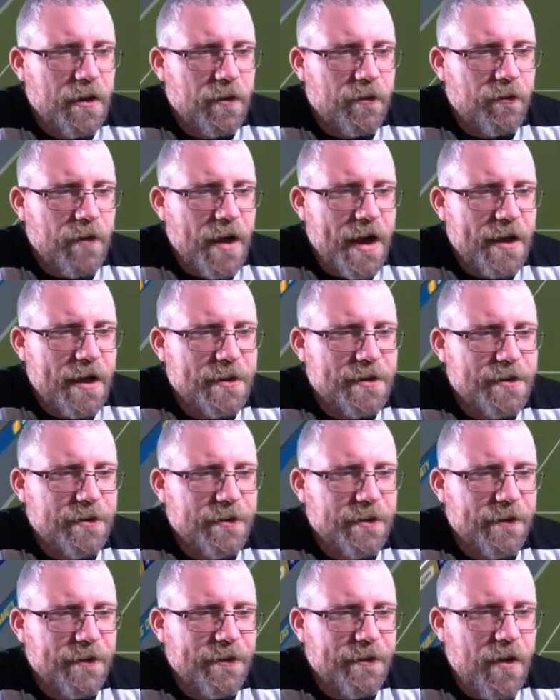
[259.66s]
Recker
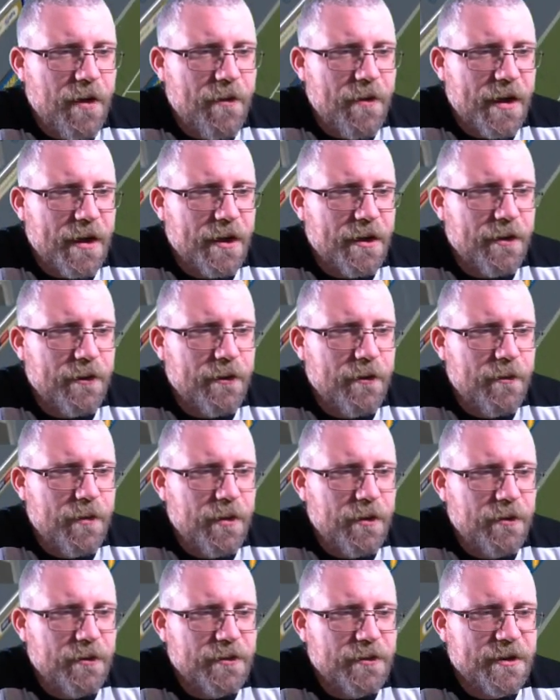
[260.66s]
took the throw in.
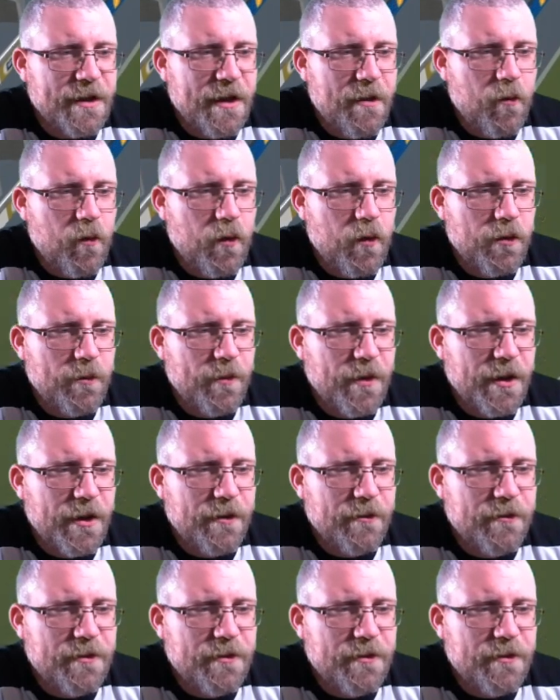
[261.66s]
Goebbels, then Woodburn,